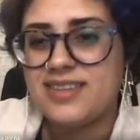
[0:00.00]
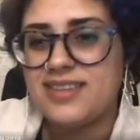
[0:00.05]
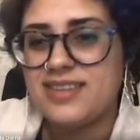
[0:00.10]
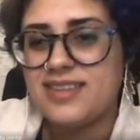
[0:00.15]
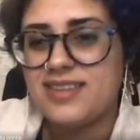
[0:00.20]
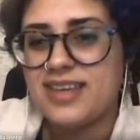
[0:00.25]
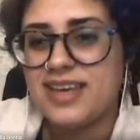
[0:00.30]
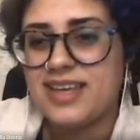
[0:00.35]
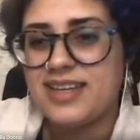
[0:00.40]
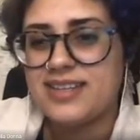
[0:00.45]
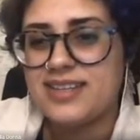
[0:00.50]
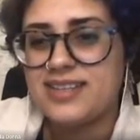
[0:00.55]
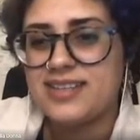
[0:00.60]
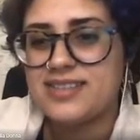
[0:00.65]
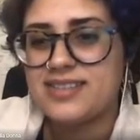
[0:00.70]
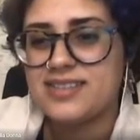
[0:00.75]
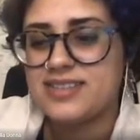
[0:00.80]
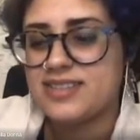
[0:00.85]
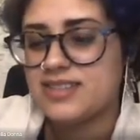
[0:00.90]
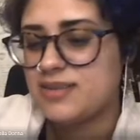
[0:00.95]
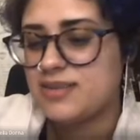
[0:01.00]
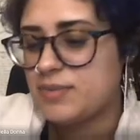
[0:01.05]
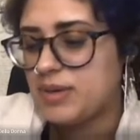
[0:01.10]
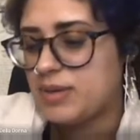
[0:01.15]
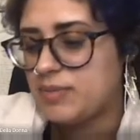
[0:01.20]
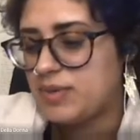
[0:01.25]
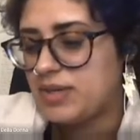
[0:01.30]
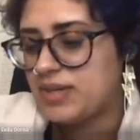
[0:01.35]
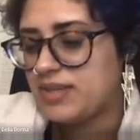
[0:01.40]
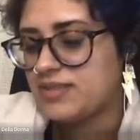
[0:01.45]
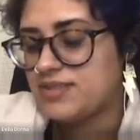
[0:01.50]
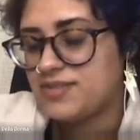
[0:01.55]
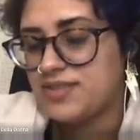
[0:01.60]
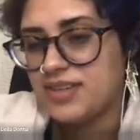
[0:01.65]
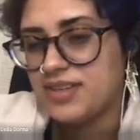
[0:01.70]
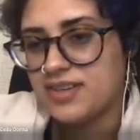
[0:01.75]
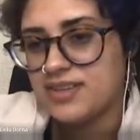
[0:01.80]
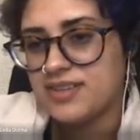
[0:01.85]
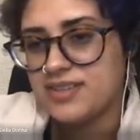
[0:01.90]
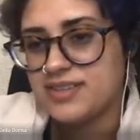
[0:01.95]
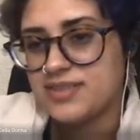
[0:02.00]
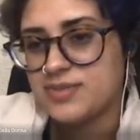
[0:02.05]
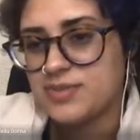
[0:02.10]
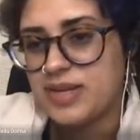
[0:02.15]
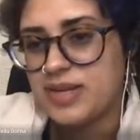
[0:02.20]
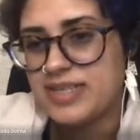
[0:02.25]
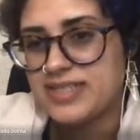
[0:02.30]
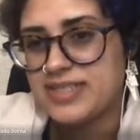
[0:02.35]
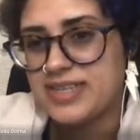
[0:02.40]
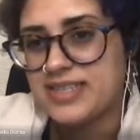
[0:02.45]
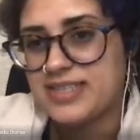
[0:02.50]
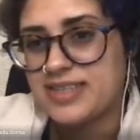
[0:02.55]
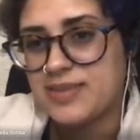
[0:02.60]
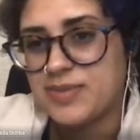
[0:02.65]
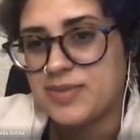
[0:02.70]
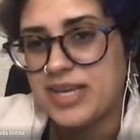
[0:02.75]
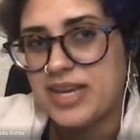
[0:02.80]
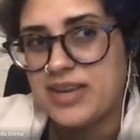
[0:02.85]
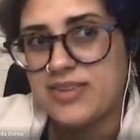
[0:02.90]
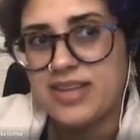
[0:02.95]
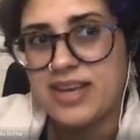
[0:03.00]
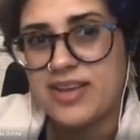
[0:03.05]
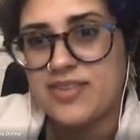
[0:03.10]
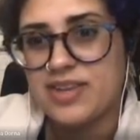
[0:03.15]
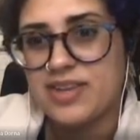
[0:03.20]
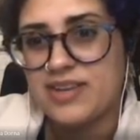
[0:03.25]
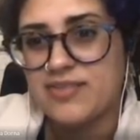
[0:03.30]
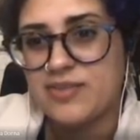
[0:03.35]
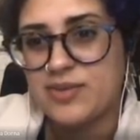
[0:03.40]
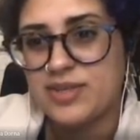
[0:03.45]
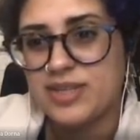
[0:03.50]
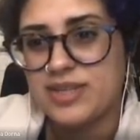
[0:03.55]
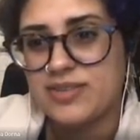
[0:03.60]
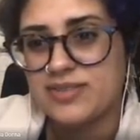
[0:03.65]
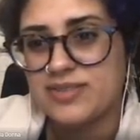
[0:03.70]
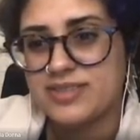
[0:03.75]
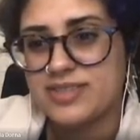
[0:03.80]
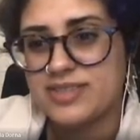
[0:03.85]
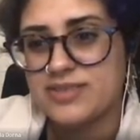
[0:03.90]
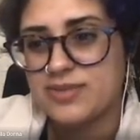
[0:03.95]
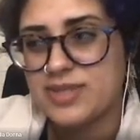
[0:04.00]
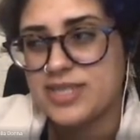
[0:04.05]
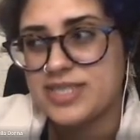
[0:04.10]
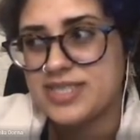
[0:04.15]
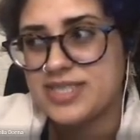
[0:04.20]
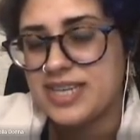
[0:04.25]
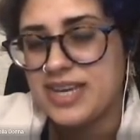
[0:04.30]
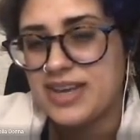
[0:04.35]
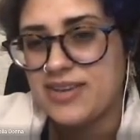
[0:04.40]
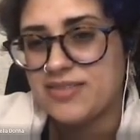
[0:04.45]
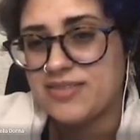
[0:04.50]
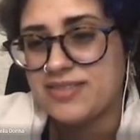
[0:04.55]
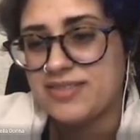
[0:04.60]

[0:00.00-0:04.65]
That is my biggest fear, is when I say something out loud that I've only ever seen written down.